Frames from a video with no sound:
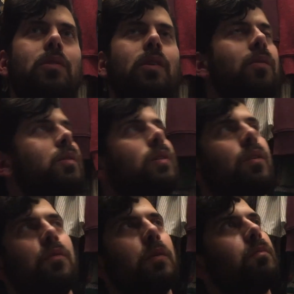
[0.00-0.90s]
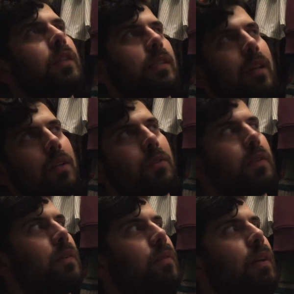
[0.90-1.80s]
and so from this country
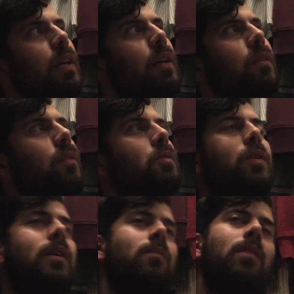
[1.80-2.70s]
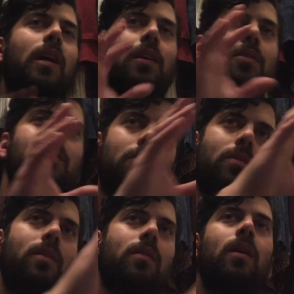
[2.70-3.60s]
over here, they're trying to make it
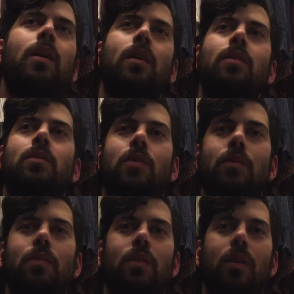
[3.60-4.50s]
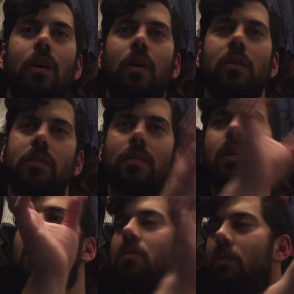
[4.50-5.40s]
to to the Earth
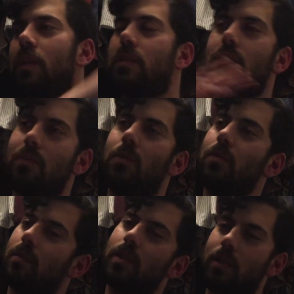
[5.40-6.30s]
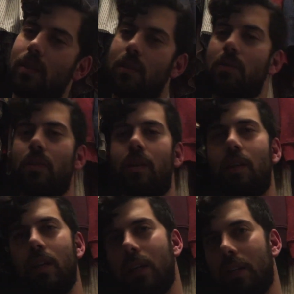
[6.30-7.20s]
Day festival in this country
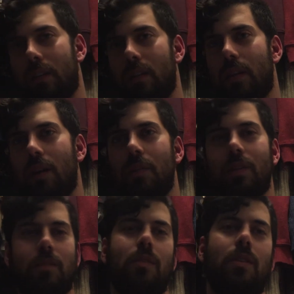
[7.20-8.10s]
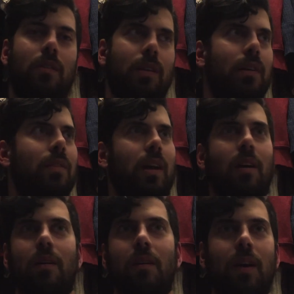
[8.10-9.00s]
here, and it's you could have like
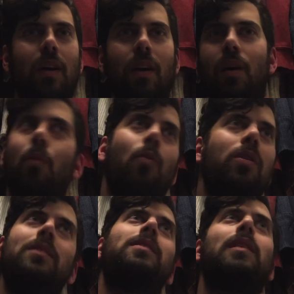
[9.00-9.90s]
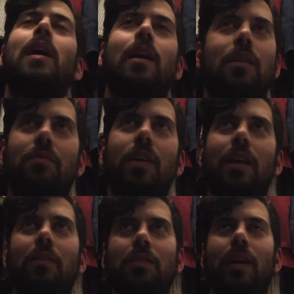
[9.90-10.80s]
a Woodstock
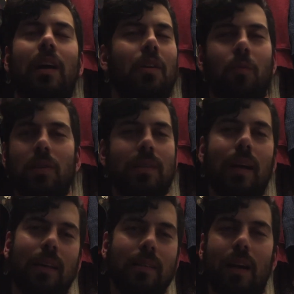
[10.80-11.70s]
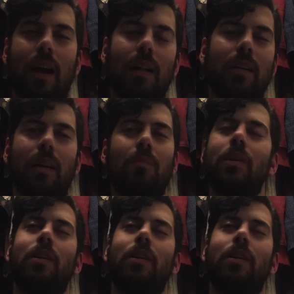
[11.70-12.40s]
event or something. I know Woodstock isn't a holiday, but